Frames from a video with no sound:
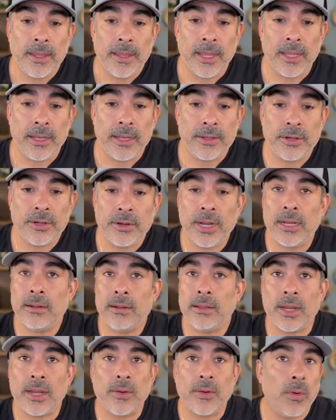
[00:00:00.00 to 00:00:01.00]
and you're at
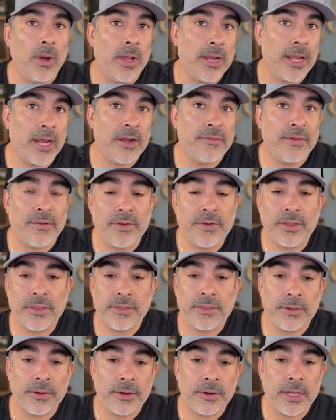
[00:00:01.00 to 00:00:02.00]
like one out of every
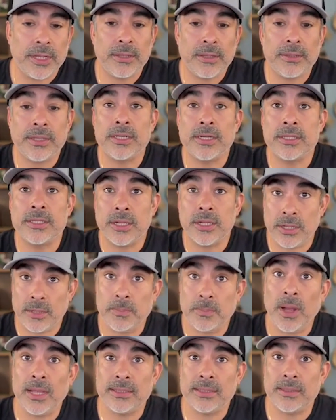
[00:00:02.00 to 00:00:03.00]
30 there's a good
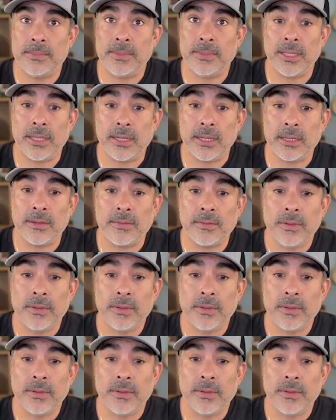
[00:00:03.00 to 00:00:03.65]
possibility